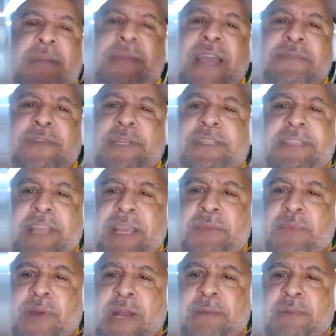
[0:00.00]
having the same
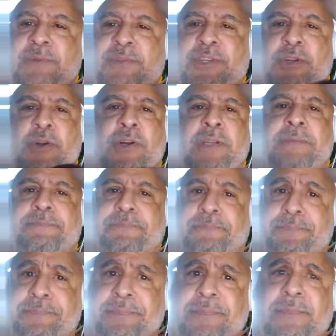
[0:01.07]
problem, Sean.
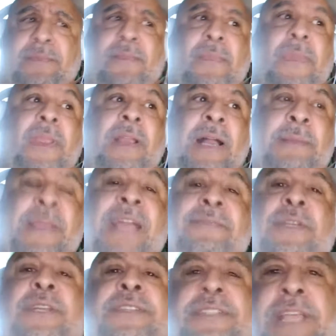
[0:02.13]
I'm
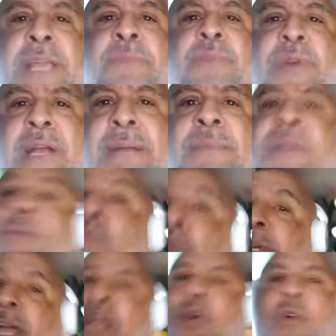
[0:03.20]
having the same problem
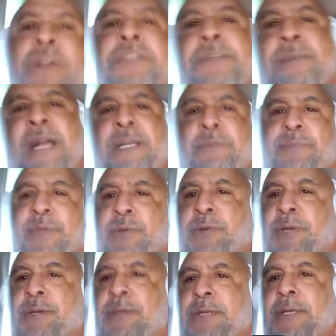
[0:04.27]
when I go into my computer.
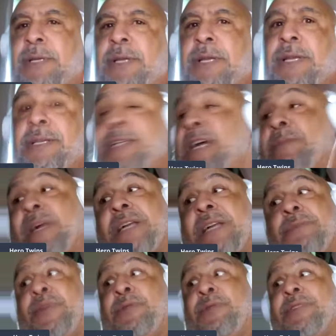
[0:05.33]
Now, my
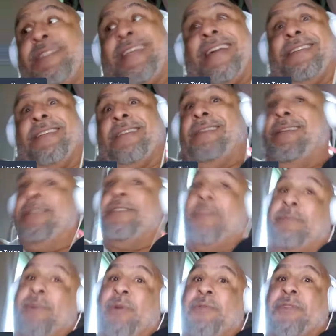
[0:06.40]
computer technically is
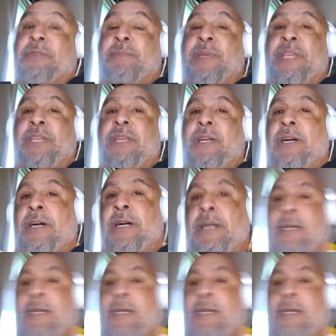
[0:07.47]
supposed to be a